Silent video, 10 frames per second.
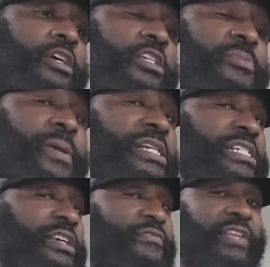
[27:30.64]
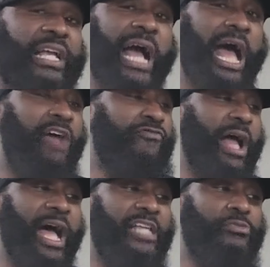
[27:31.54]
Especially if the guy
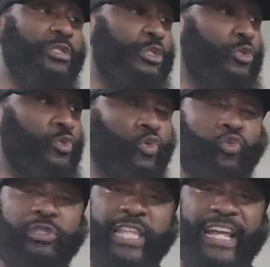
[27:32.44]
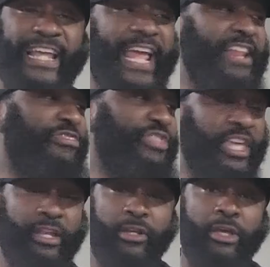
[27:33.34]
rides with you through thick and
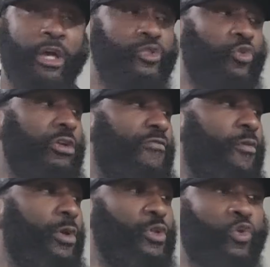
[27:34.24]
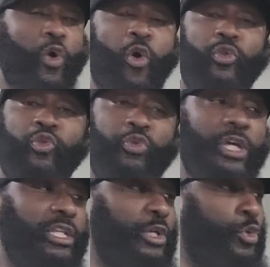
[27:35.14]
thin. So even when you're going through
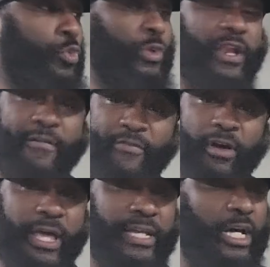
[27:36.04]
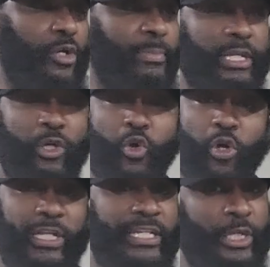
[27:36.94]
your little whatever, and I don't mean to
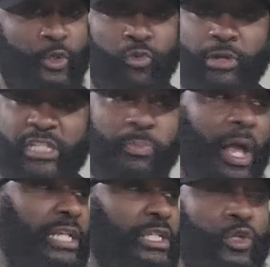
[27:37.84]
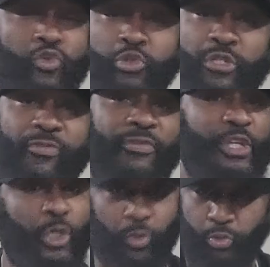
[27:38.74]
call it little, it's probably huge for
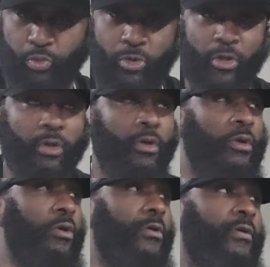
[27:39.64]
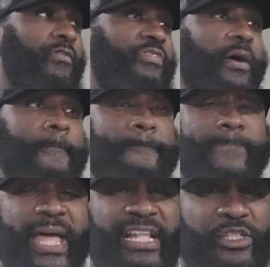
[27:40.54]
you. The
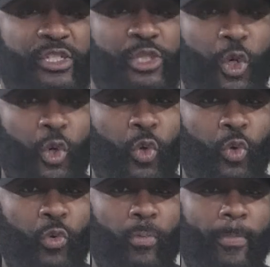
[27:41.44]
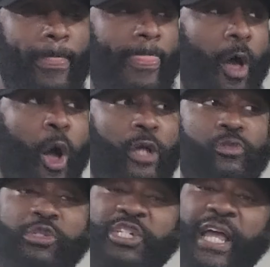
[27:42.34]
mental, are
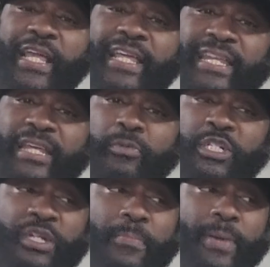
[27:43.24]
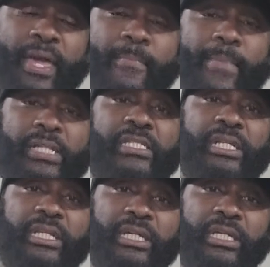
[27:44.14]
you checking in with your man
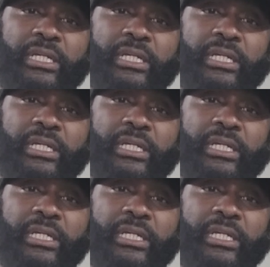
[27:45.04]
mentally?